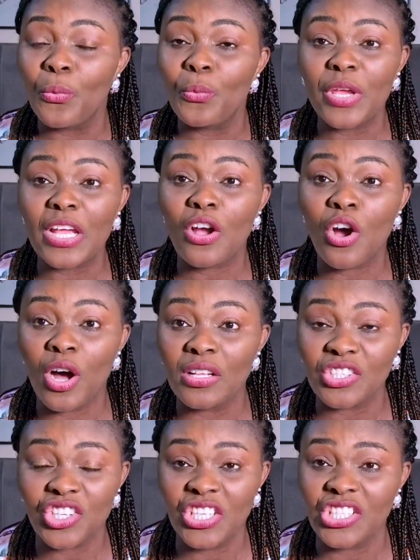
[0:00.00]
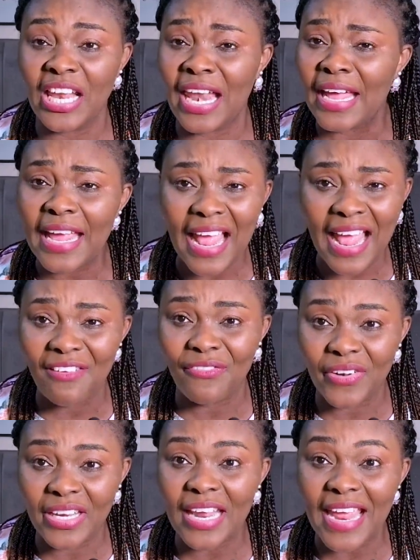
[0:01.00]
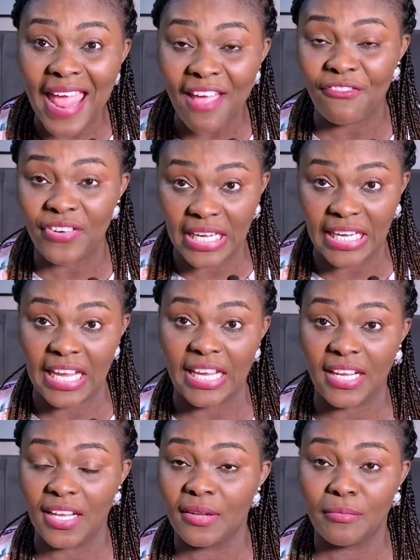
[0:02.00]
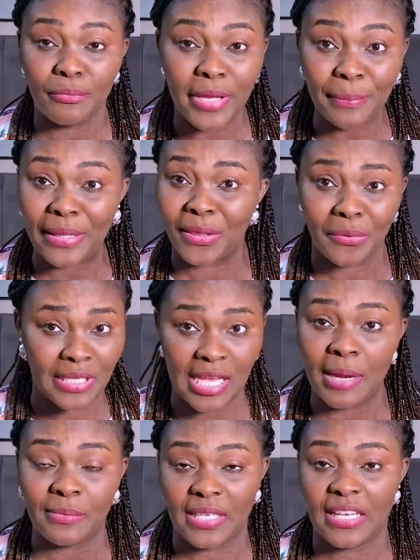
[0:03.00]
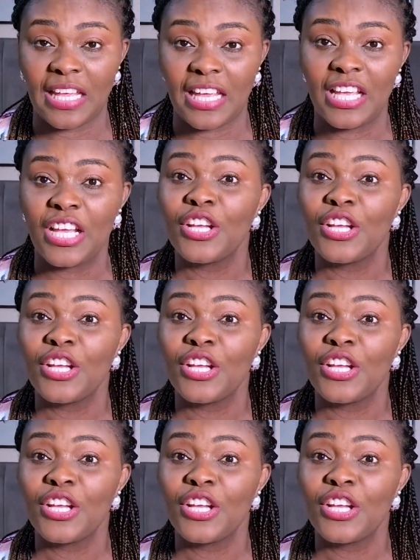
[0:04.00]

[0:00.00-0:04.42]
we cut ginger like every day, maybe 3 times a day.